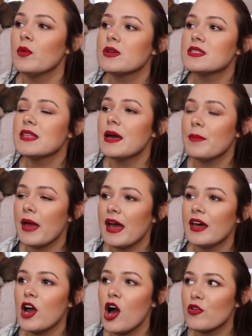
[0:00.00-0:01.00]
It wasn't that
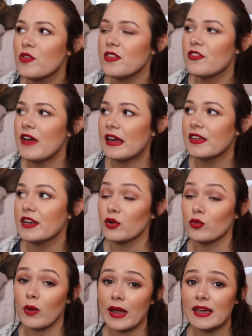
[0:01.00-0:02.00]
bad other than the fact that it
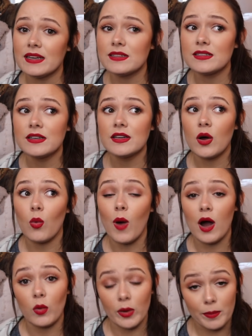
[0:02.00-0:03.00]
rained
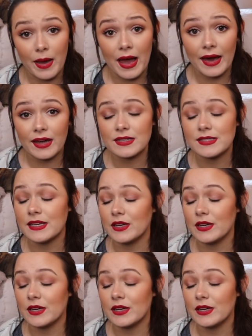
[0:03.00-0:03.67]
while we packed,